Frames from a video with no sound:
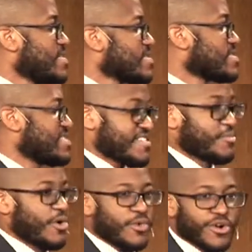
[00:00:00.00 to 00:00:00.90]
because that's
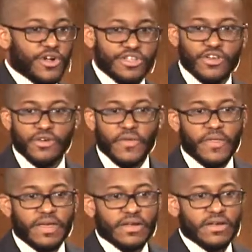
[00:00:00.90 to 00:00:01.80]
more work on you.
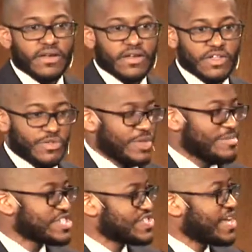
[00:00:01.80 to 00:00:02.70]
Well, let
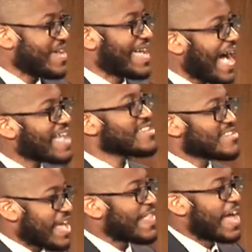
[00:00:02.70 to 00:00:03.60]
me just say, God does
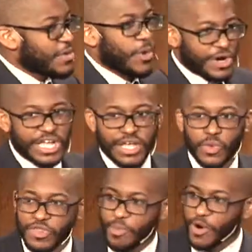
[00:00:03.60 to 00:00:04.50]
not like working
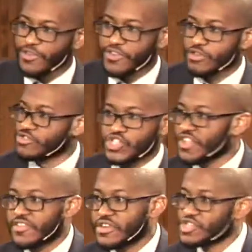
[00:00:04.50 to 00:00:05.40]
with the person who's
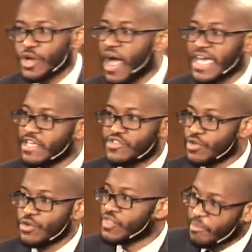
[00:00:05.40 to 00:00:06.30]
just going to try and do the